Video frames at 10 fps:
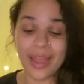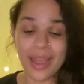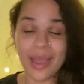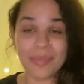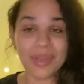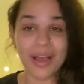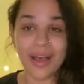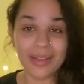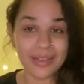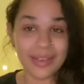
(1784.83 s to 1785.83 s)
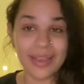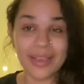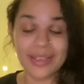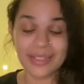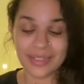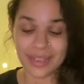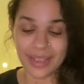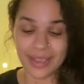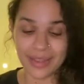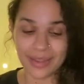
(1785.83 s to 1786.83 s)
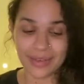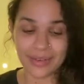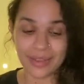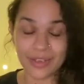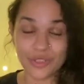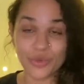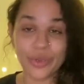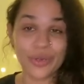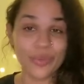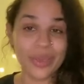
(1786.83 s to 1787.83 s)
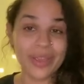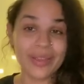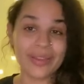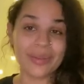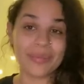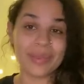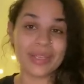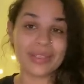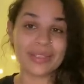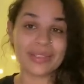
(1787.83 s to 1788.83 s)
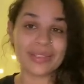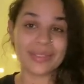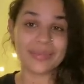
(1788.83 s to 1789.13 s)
Happy holidays and enjoy your week. Peace.